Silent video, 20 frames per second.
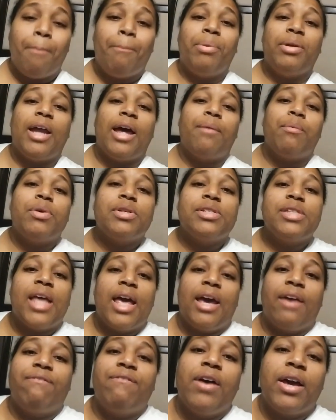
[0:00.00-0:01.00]
But I was
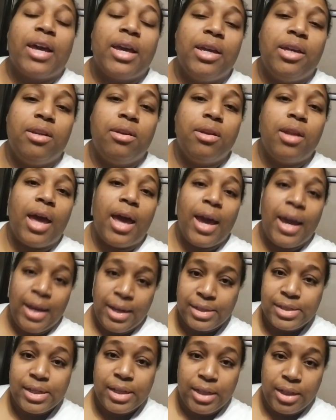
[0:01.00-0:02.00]
like fucking
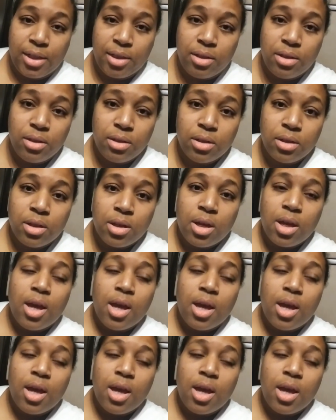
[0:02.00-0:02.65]
18